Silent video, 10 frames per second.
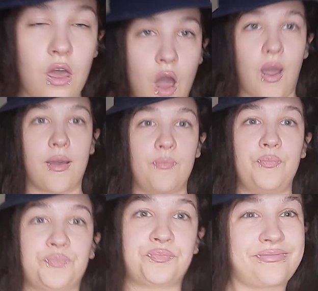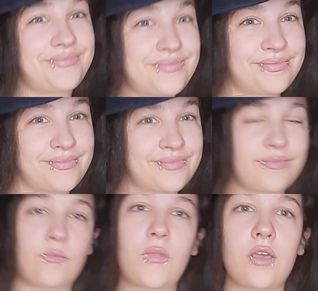Okay.
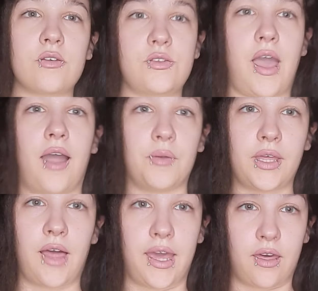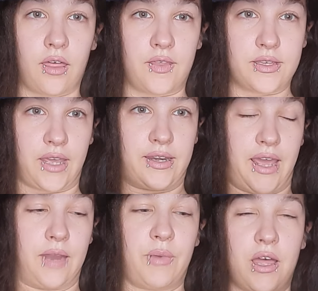So yeah, I really like these like
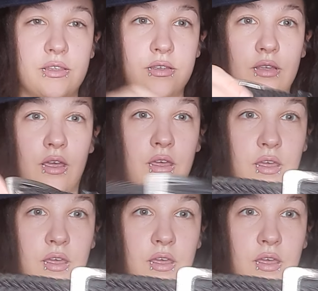dad belts.